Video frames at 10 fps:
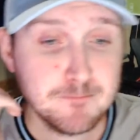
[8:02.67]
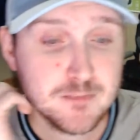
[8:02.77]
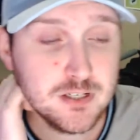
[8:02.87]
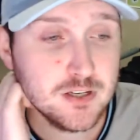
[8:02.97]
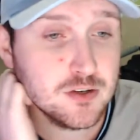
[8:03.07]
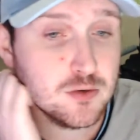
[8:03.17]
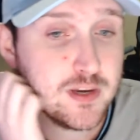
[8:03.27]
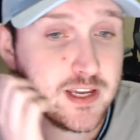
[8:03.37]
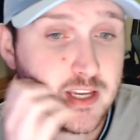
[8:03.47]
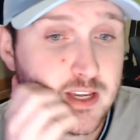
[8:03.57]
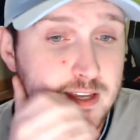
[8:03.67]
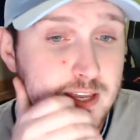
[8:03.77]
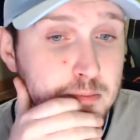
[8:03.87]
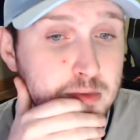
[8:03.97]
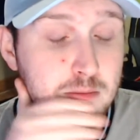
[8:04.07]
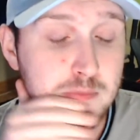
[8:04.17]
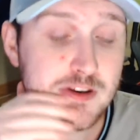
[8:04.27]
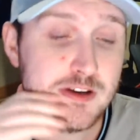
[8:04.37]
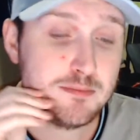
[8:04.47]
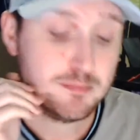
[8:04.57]
Another away game coming
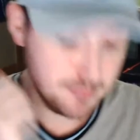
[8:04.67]
up.